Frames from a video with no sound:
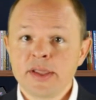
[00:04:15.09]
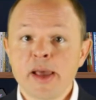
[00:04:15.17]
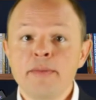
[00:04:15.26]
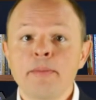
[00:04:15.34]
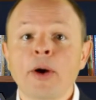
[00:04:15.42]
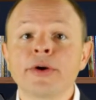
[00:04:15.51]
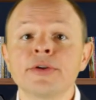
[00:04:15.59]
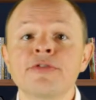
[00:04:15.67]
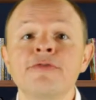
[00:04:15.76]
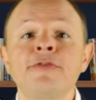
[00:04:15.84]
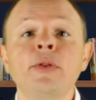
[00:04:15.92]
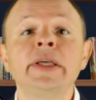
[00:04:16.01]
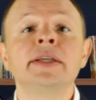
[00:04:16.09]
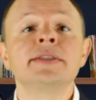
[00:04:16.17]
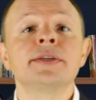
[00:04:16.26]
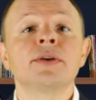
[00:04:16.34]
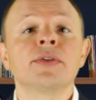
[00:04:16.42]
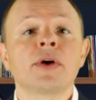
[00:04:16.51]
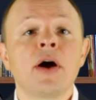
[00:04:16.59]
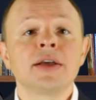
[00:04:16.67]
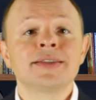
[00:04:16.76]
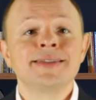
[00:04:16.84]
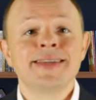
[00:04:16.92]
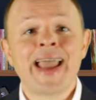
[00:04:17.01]
that marketers fully consider the
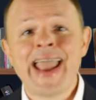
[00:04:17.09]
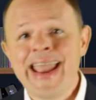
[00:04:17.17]
costs